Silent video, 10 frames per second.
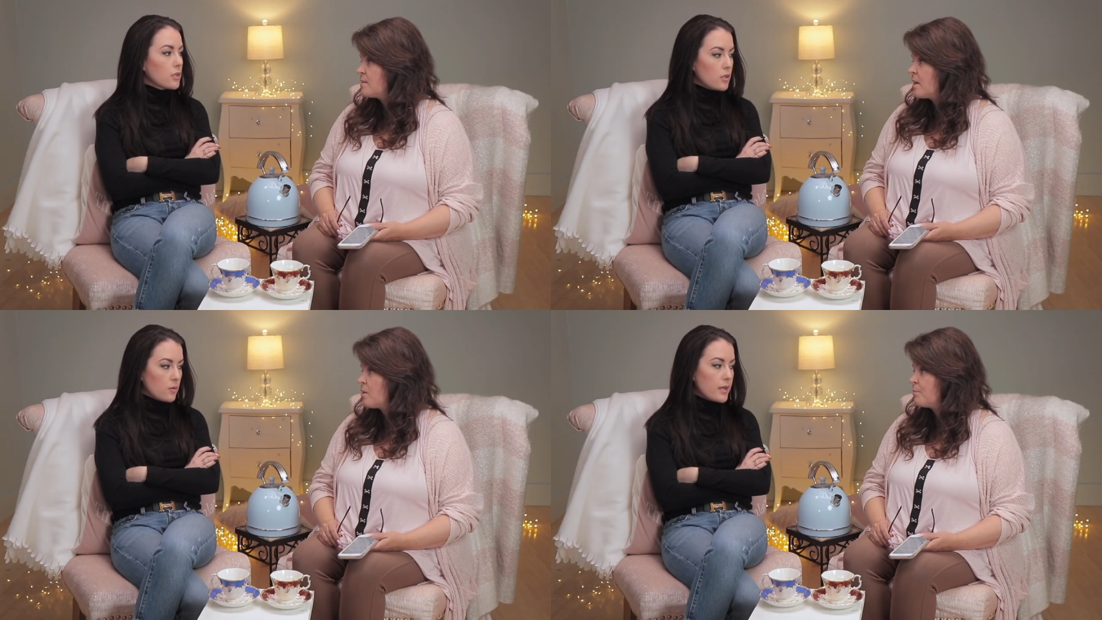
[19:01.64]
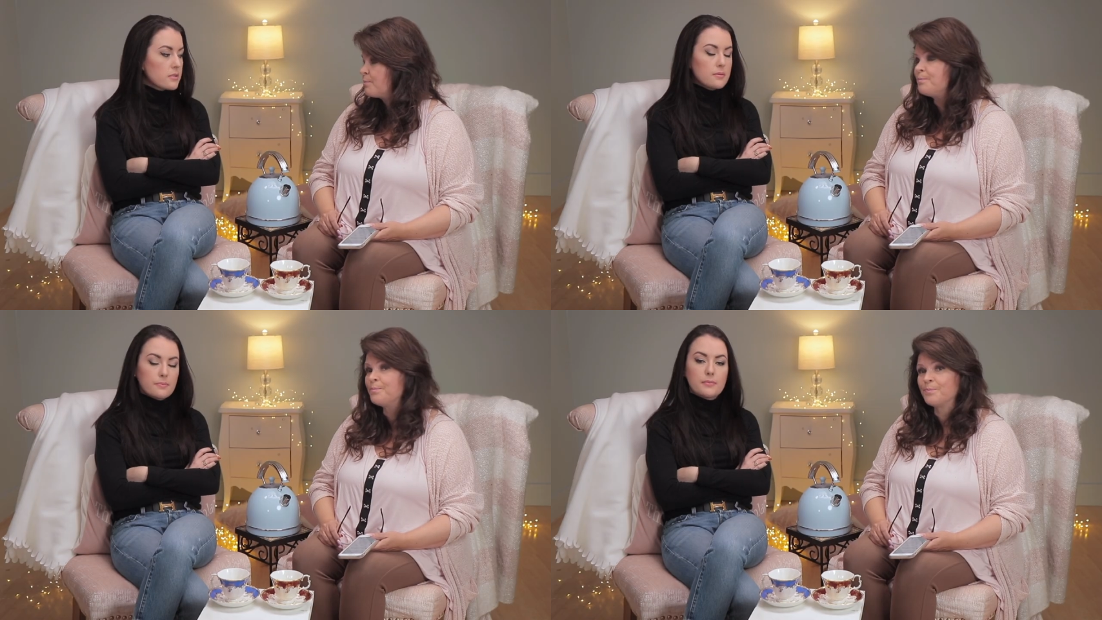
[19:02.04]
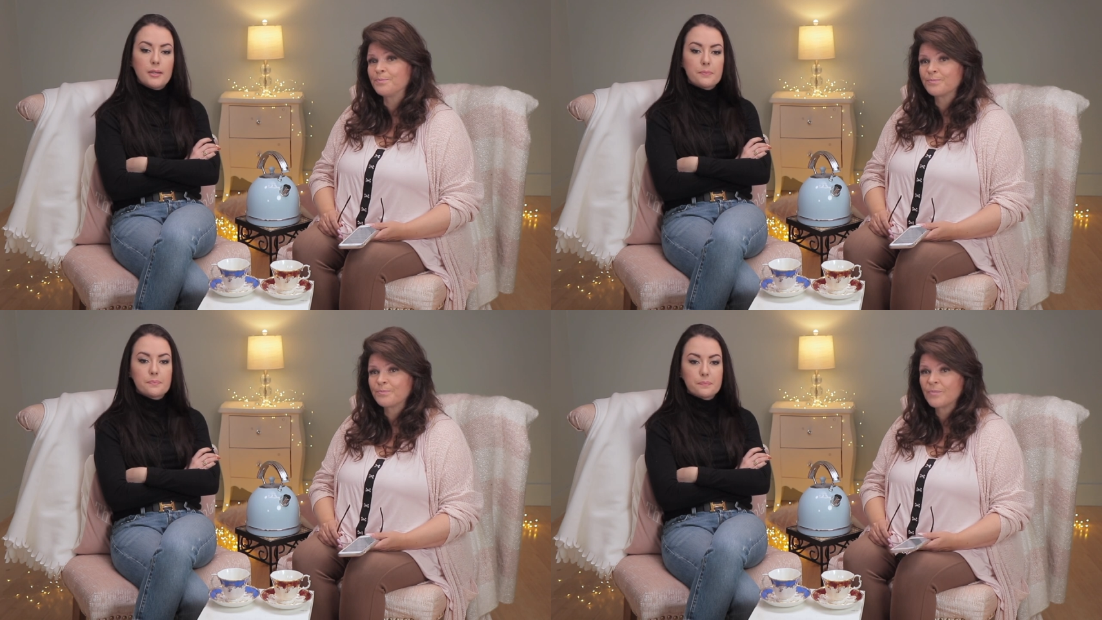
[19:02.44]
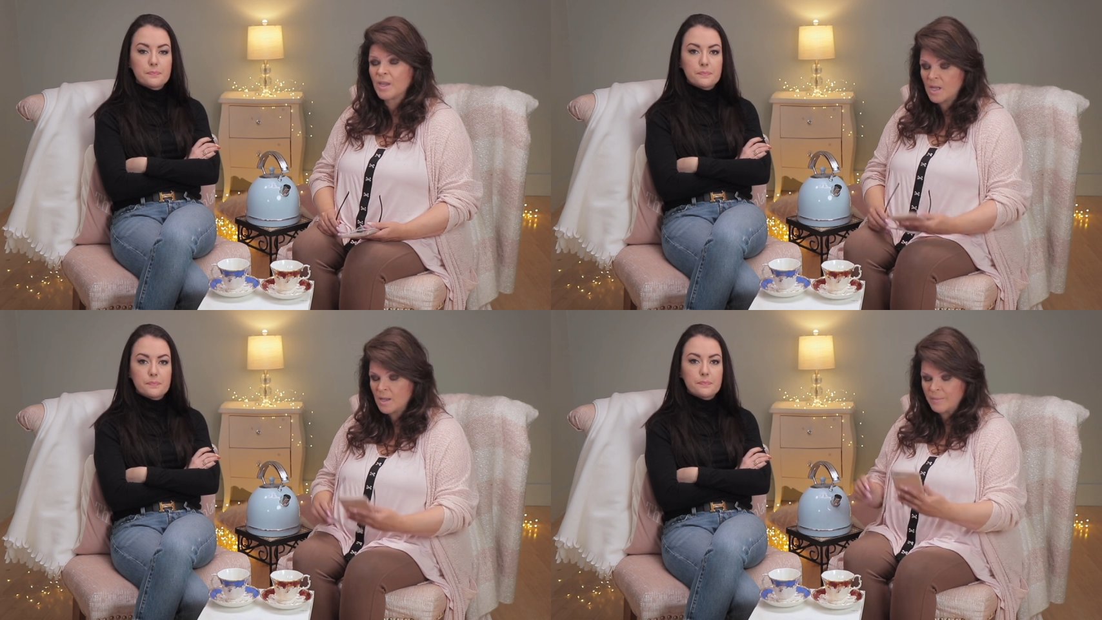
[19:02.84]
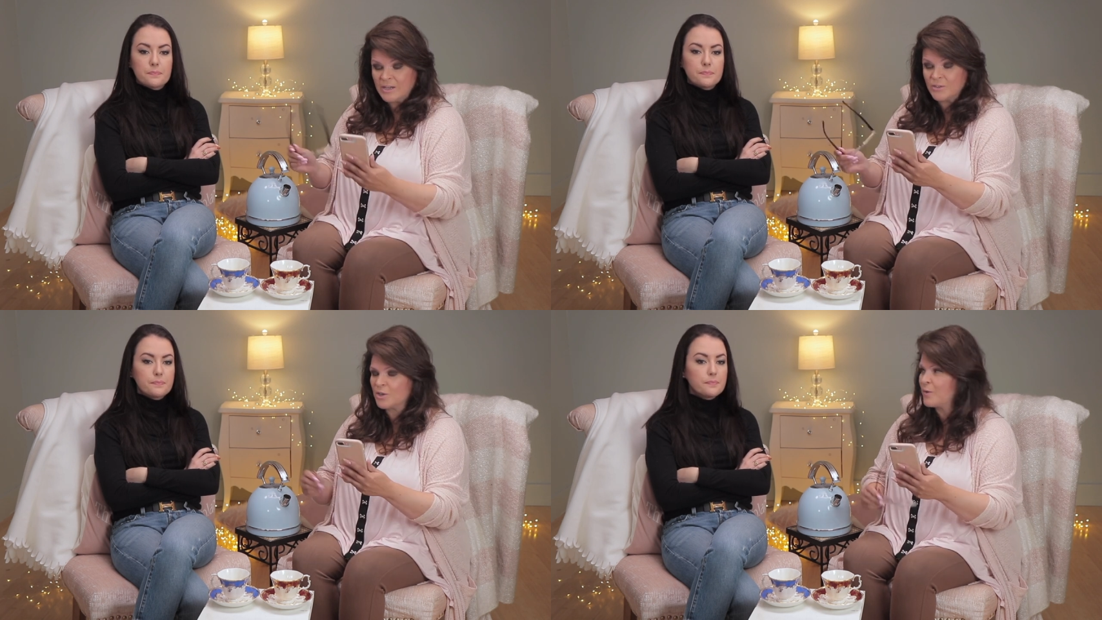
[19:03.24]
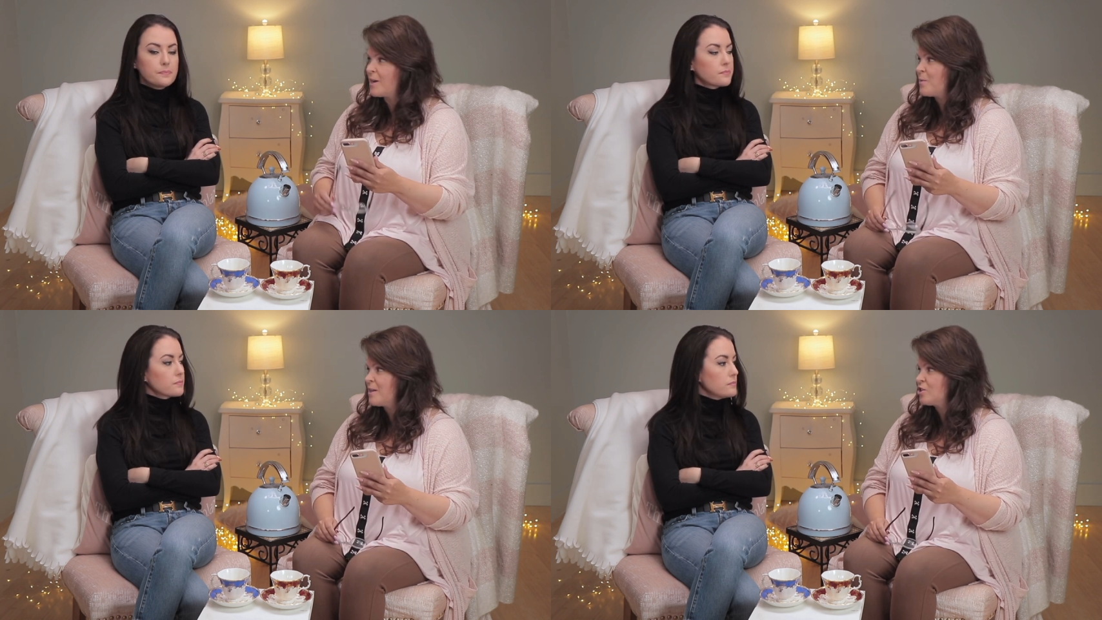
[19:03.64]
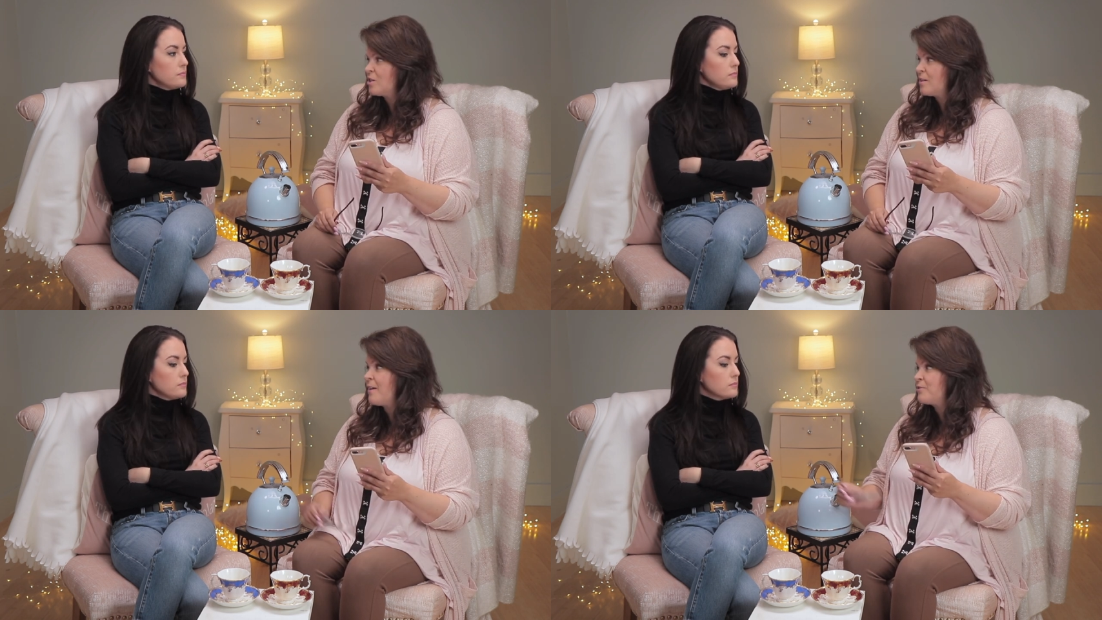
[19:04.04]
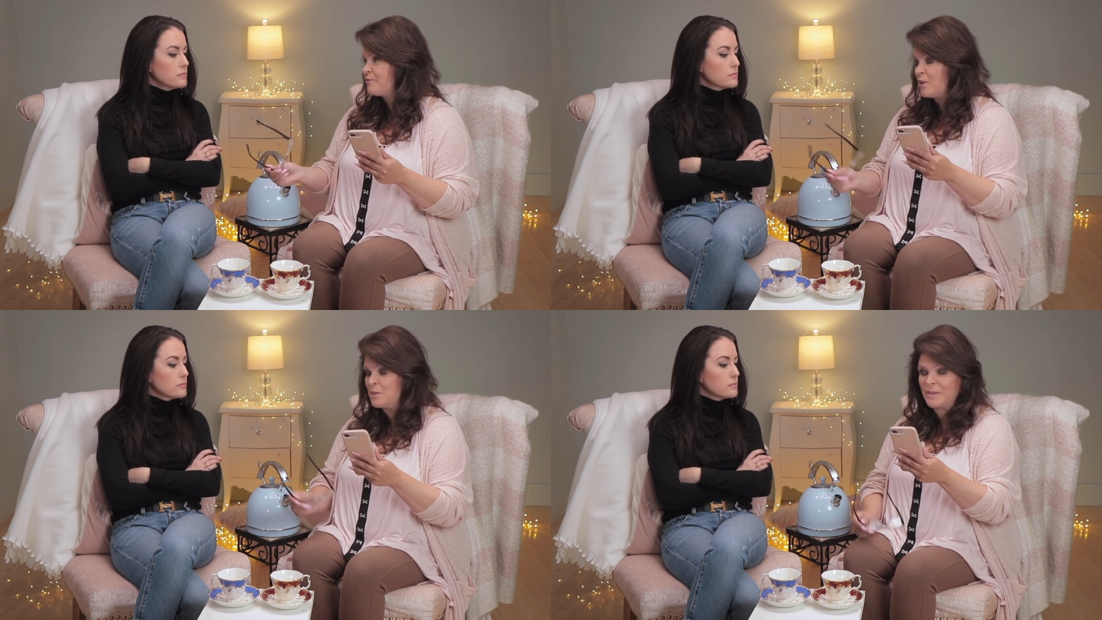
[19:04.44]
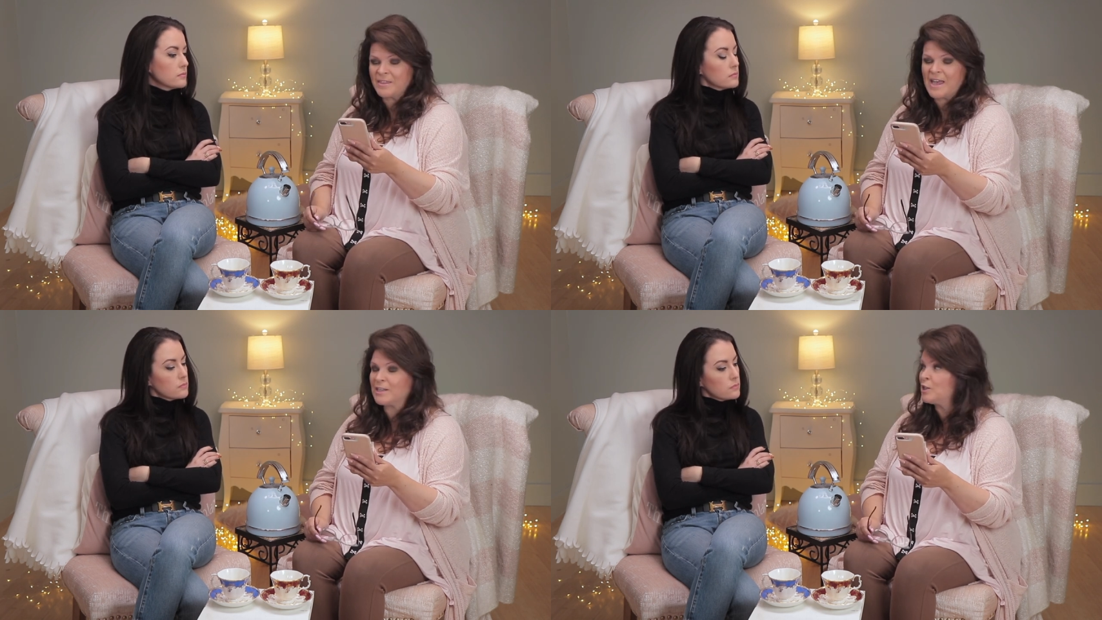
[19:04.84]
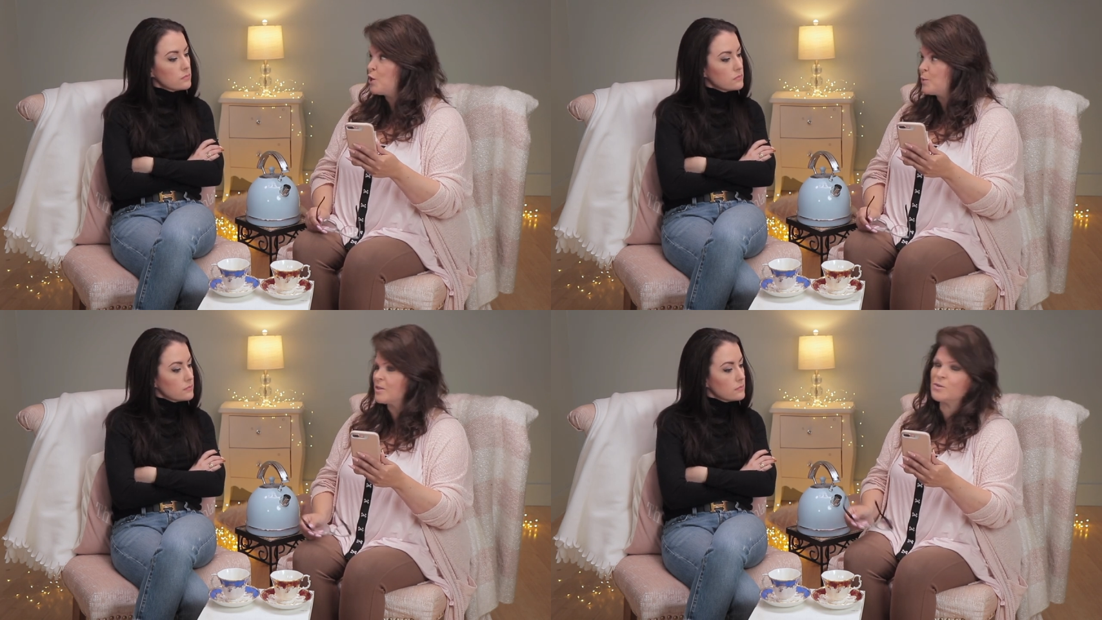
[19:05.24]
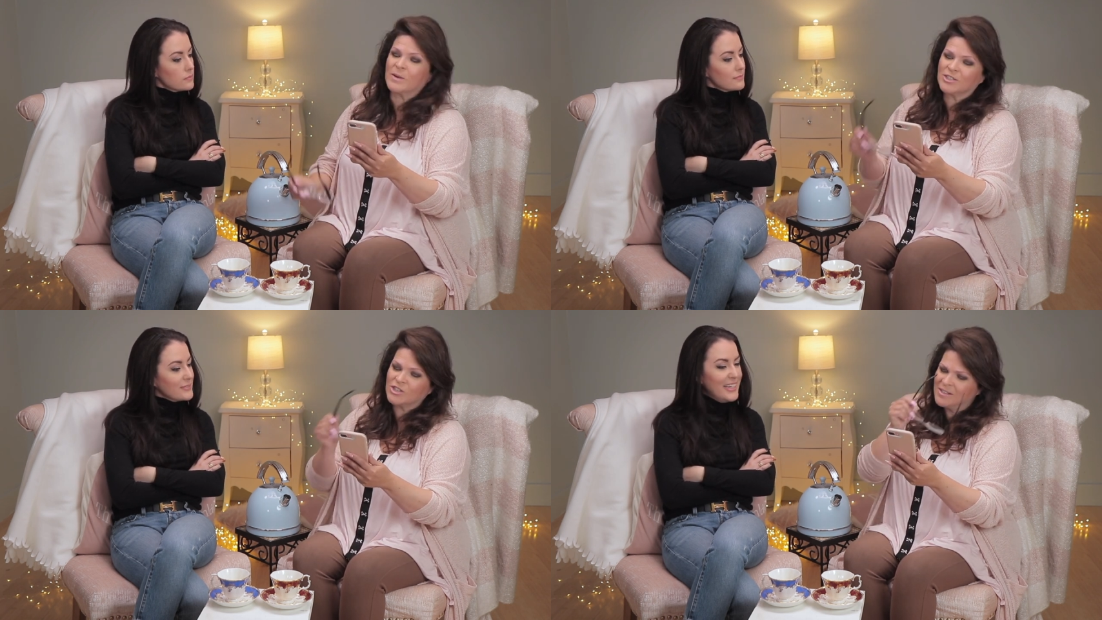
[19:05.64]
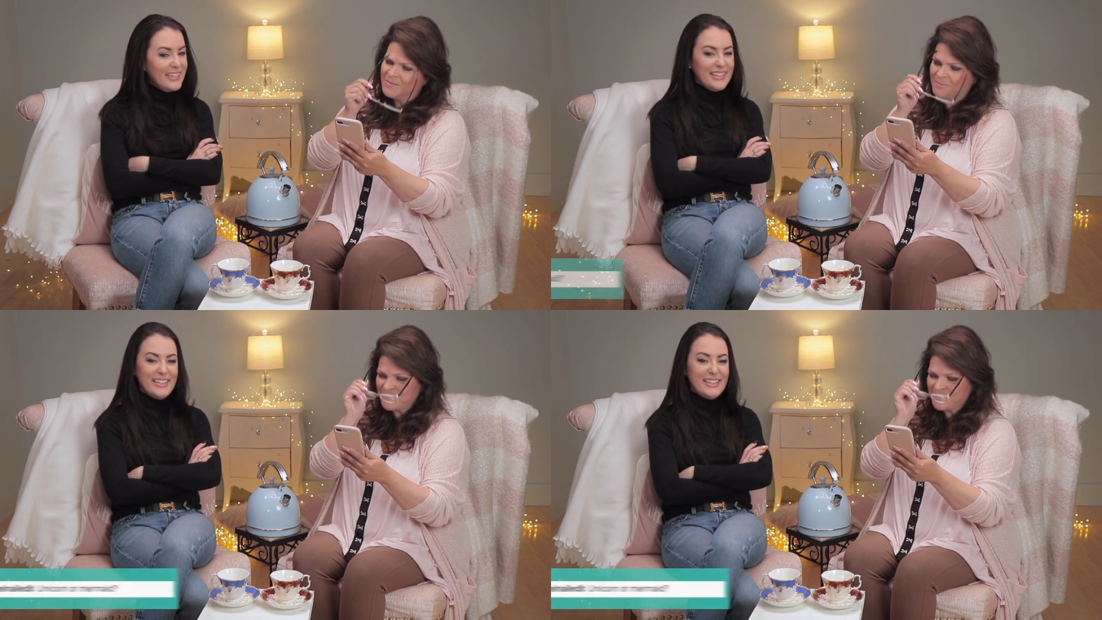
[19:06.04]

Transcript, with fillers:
Speaker 1: is now. Correct. Mm-hmm. Yep. Here's a great question after following that loaded question.